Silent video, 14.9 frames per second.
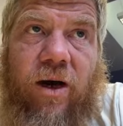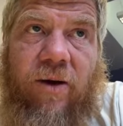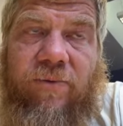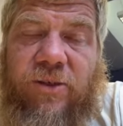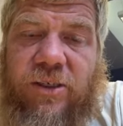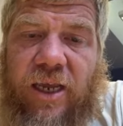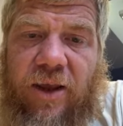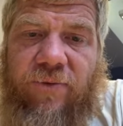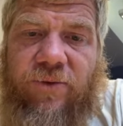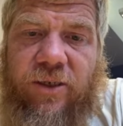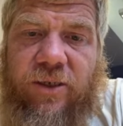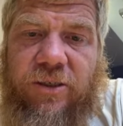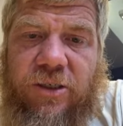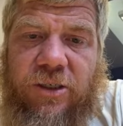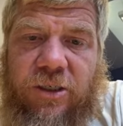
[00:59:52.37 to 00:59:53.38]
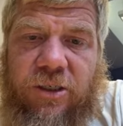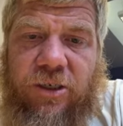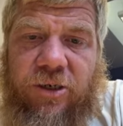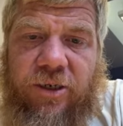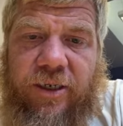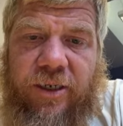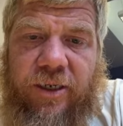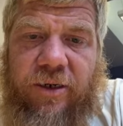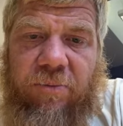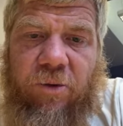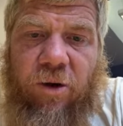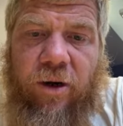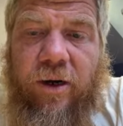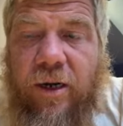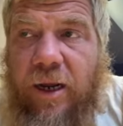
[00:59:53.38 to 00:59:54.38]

of safety and security anymore.